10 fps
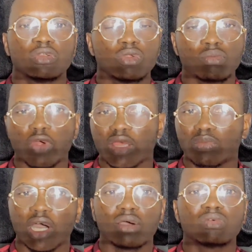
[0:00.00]
know more
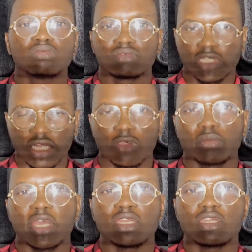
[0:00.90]
about
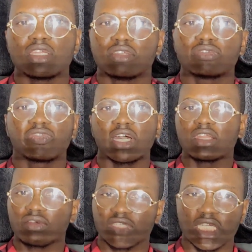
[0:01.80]
Gregor Mendel, the
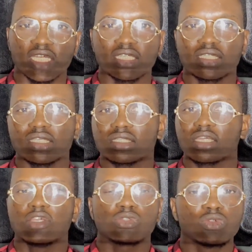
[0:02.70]
father of genetics.